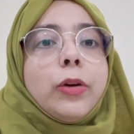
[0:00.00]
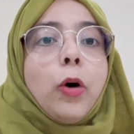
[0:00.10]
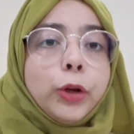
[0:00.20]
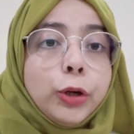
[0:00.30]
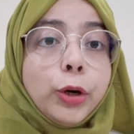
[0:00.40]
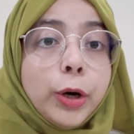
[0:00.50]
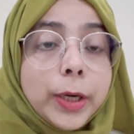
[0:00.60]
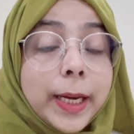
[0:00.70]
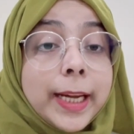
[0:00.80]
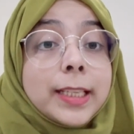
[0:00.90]

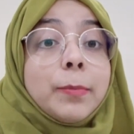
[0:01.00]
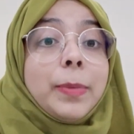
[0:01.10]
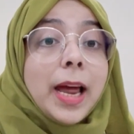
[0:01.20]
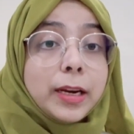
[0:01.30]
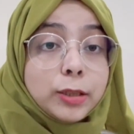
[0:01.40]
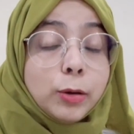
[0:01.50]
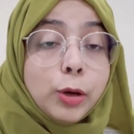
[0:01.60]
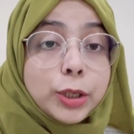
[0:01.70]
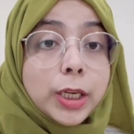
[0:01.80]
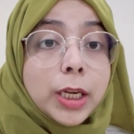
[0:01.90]
orthodontics,
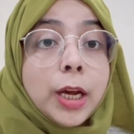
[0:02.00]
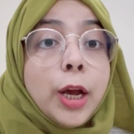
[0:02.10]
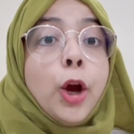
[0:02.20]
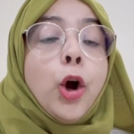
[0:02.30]
implantology,